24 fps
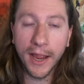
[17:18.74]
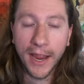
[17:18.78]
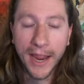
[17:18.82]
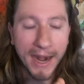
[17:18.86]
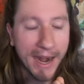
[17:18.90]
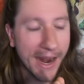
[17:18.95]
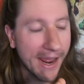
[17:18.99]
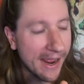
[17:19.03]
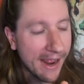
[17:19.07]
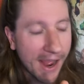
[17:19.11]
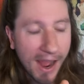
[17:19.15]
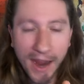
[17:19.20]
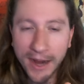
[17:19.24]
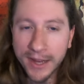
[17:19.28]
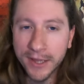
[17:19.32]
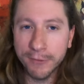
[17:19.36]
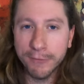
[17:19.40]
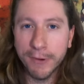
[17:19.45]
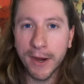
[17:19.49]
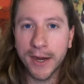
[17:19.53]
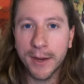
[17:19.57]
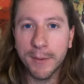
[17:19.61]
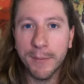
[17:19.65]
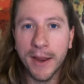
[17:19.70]
And I highly
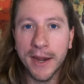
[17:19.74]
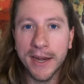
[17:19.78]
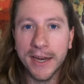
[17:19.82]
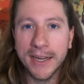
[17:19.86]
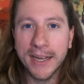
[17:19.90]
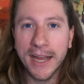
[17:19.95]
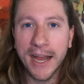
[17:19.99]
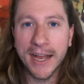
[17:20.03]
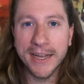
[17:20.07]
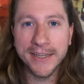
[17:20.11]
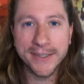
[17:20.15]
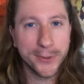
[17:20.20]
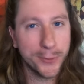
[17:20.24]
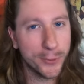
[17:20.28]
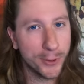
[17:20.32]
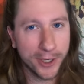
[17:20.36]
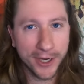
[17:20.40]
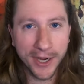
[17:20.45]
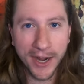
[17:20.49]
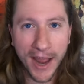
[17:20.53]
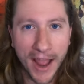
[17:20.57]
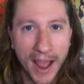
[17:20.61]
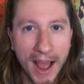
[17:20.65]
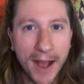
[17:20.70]
recommend it, guys. You are
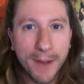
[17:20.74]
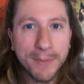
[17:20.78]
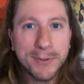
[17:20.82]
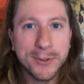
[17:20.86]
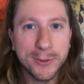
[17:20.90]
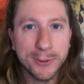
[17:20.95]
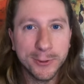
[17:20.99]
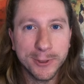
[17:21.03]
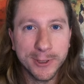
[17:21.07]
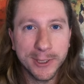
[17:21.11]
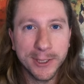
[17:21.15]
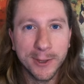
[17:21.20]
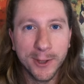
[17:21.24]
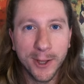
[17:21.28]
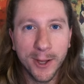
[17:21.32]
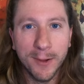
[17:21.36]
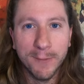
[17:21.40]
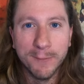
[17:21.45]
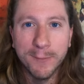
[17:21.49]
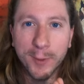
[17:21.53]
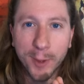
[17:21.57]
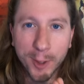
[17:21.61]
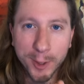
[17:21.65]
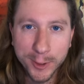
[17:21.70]
going to absolutely
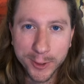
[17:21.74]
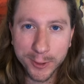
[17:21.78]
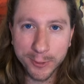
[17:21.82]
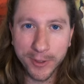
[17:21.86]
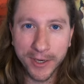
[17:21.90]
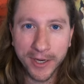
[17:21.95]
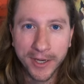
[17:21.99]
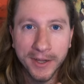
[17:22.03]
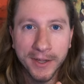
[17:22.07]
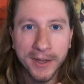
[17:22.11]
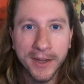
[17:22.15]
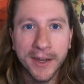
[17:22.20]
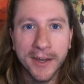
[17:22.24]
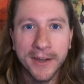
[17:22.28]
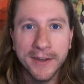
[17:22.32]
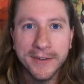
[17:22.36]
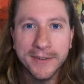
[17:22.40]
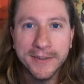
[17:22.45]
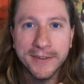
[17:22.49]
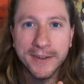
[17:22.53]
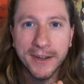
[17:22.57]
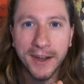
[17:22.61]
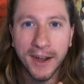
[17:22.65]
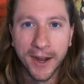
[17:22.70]
love Australia
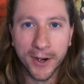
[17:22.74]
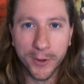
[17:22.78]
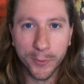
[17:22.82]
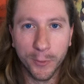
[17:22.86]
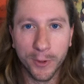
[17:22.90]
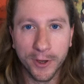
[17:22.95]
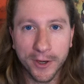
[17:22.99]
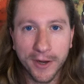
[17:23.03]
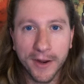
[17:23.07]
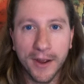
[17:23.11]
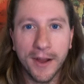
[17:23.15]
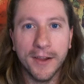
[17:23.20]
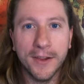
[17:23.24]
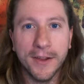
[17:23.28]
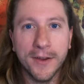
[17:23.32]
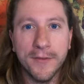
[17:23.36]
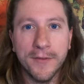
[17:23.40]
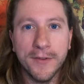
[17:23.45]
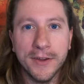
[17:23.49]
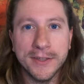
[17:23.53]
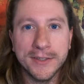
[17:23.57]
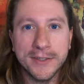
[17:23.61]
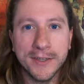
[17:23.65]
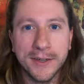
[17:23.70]
on a working holiday
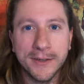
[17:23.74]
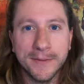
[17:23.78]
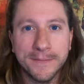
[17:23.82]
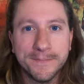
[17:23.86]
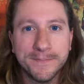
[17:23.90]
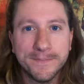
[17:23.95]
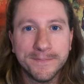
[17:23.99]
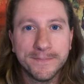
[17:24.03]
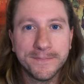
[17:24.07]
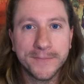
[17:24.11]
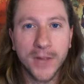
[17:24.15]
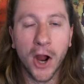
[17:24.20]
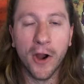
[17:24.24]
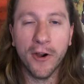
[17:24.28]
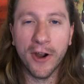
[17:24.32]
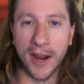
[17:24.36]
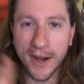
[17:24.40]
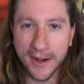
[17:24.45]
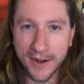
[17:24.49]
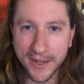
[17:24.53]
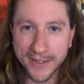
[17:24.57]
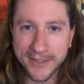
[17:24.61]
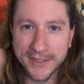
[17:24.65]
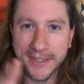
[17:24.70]
visa. All
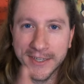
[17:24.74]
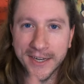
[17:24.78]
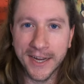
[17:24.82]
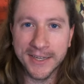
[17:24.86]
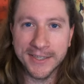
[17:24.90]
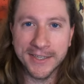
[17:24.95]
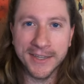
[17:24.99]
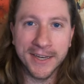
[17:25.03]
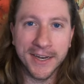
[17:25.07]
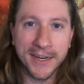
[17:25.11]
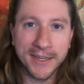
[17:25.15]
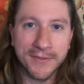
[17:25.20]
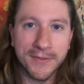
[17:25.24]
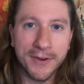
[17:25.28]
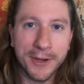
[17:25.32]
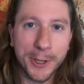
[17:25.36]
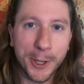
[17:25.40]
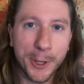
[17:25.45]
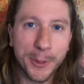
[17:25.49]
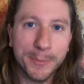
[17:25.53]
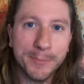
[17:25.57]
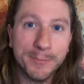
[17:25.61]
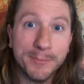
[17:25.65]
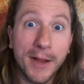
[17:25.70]
right, I'll see you guys in the next
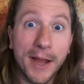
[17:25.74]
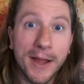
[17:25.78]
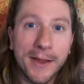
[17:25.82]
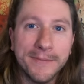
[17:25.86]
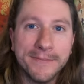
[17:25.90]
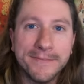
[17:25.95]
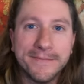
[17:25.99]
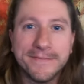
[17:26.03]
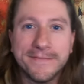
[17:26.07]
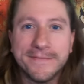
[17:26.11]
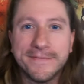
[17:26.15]
video. Bye.